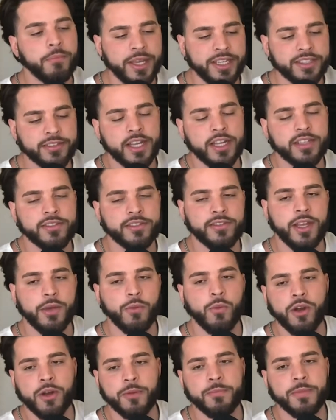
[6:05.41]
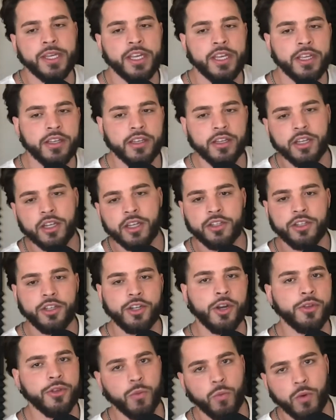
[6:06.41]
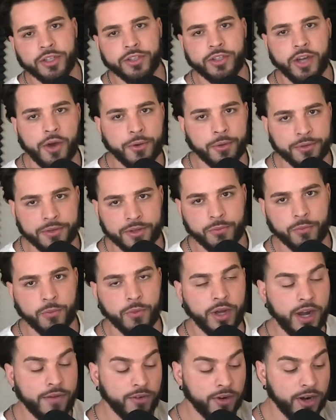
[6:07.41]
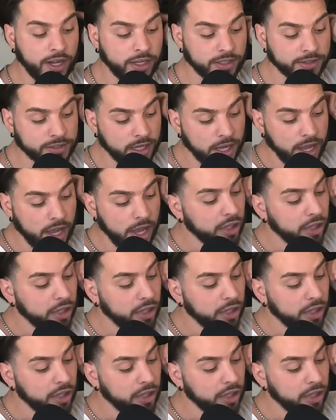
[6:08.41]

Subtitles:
Makes sense. They want to be, you know, the one cuddled and whatever else.